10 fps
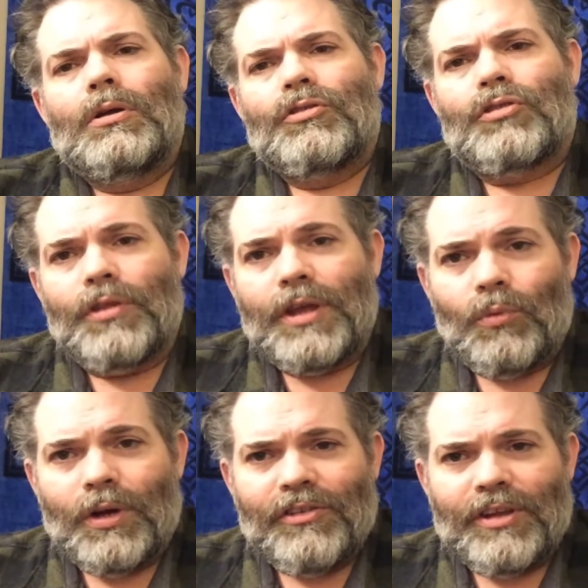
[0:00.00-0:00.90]
So
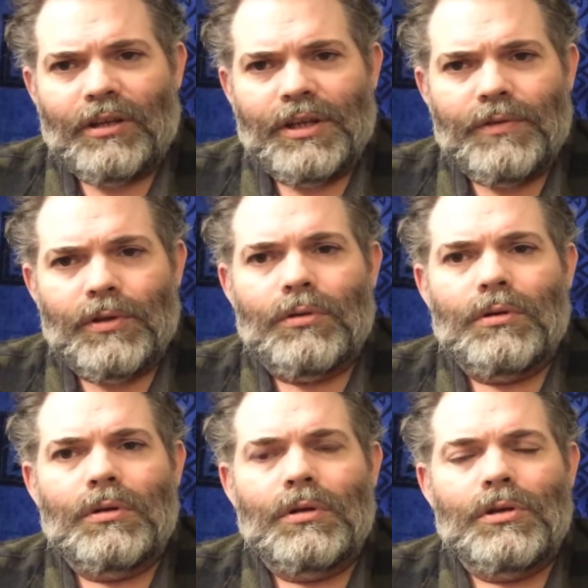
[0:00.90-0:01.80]
then what does that leave you?
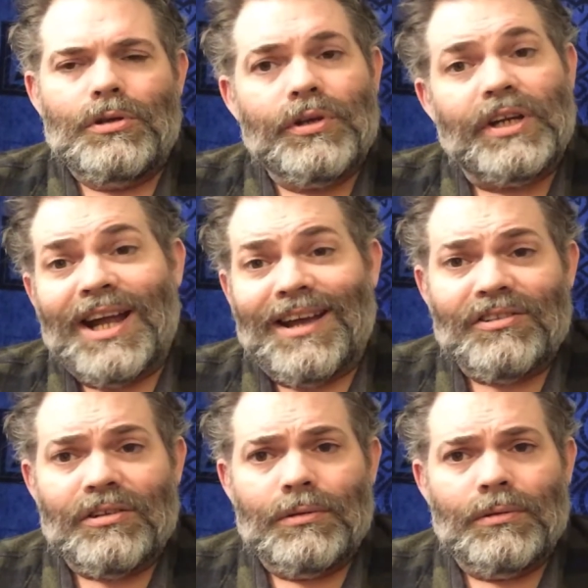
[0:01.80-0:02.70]
You can
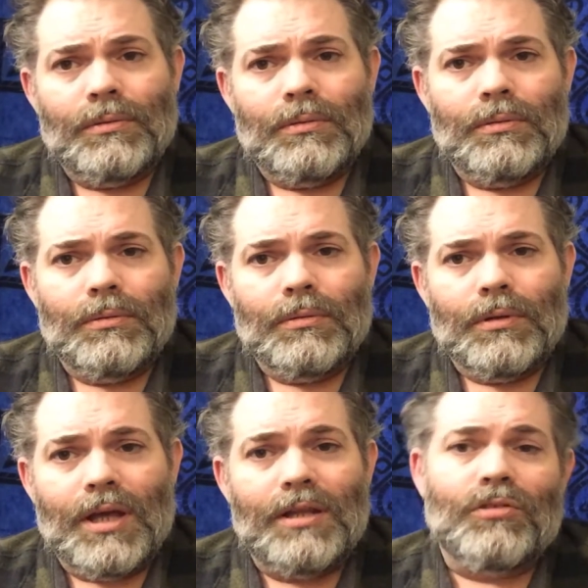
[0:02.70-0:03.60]
ask.
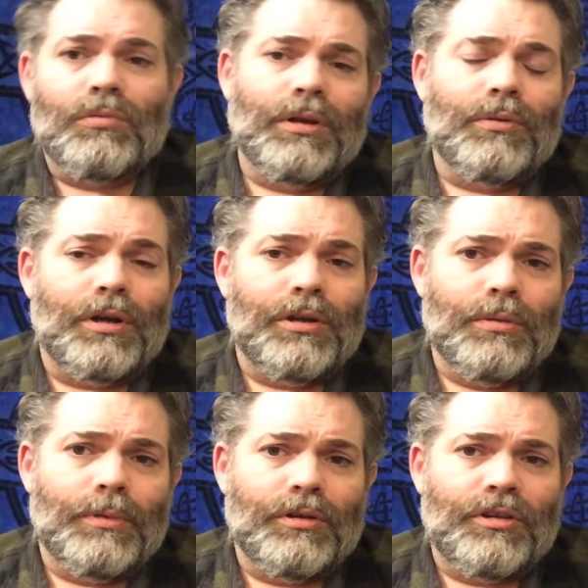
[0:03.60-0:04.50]
And that's really what a
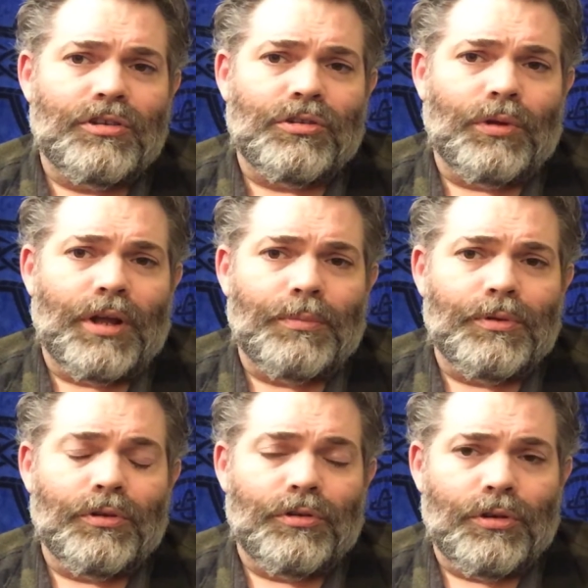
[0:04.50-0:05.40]
human teacher will help
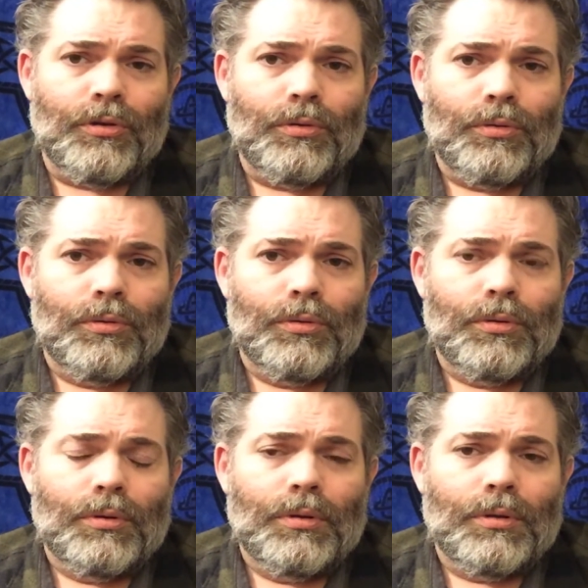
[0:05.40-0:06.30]
you to do,
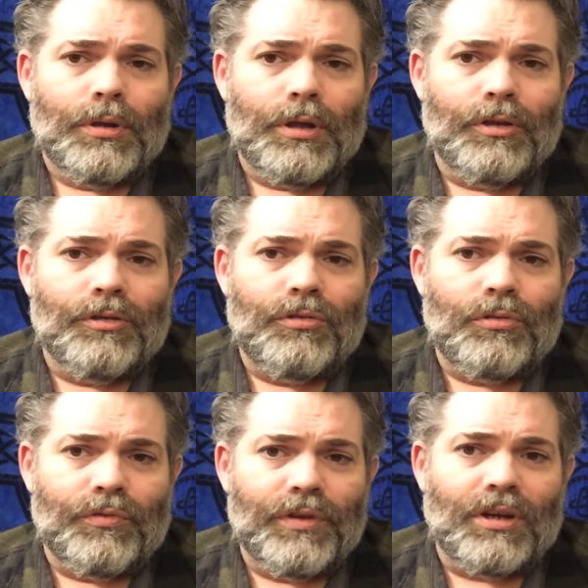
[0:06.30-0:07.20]
is
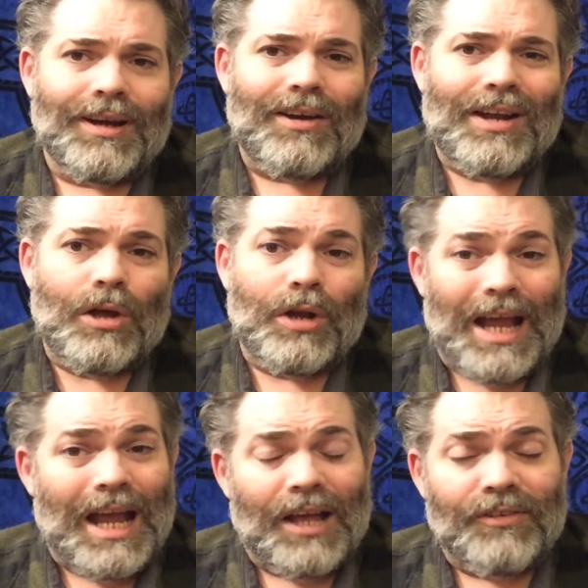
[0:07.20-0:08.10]
to figure out how to
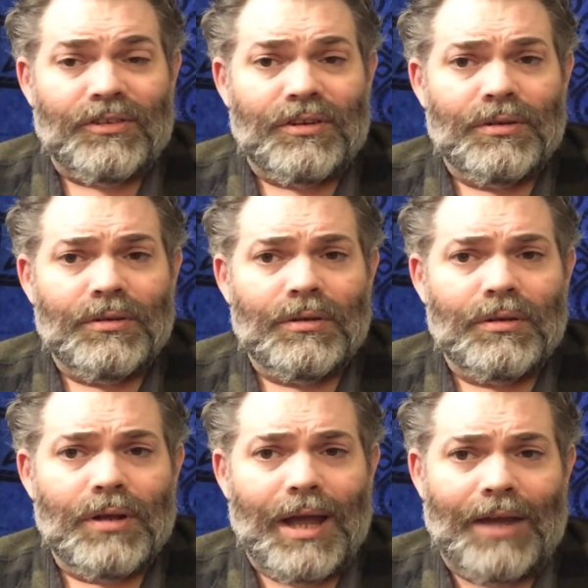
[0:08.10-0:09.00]
ask.
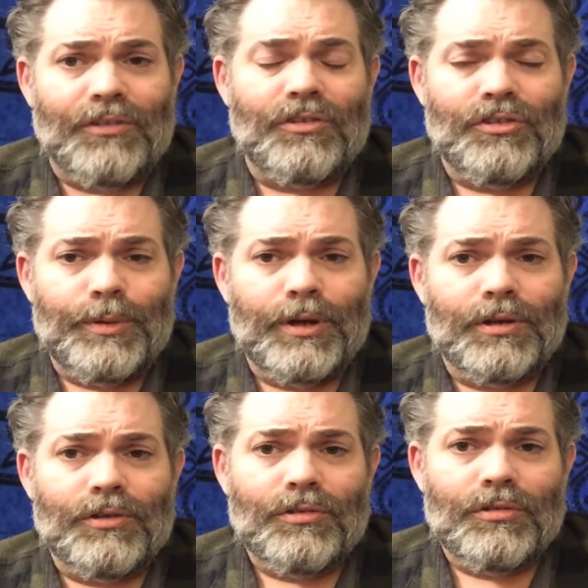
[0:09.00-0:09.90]
Ask the
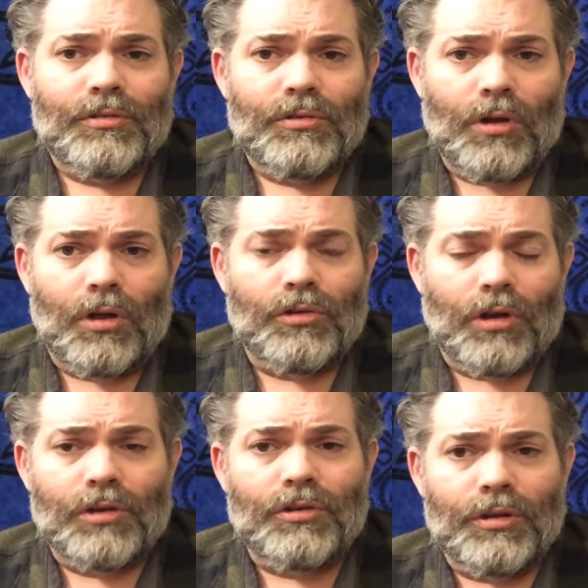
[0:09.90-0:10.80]
spirits.
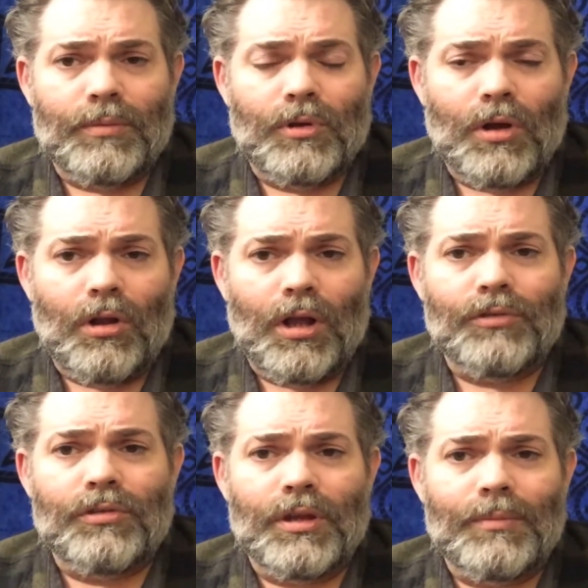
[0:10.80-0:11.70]
Talk to them, call
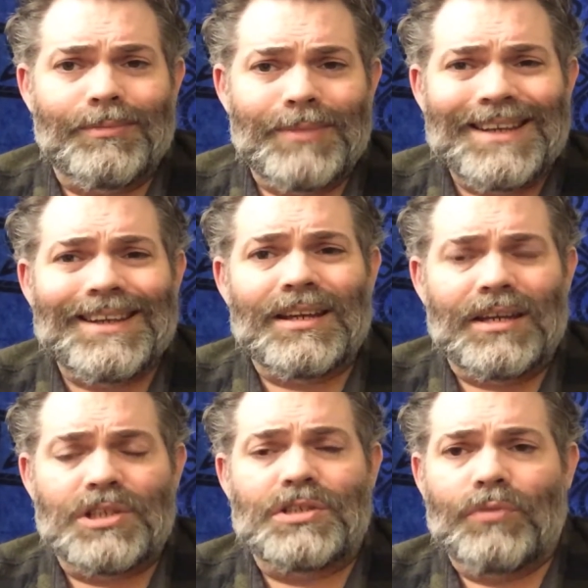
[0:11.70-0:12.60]
out to them, make a
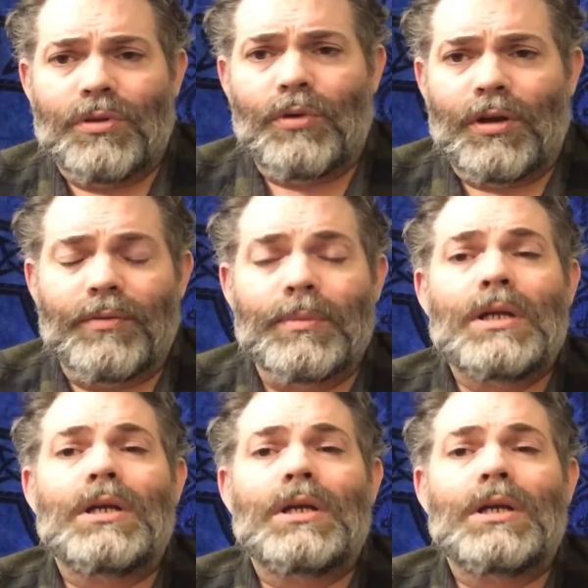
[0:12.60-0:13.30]
connection with one of them,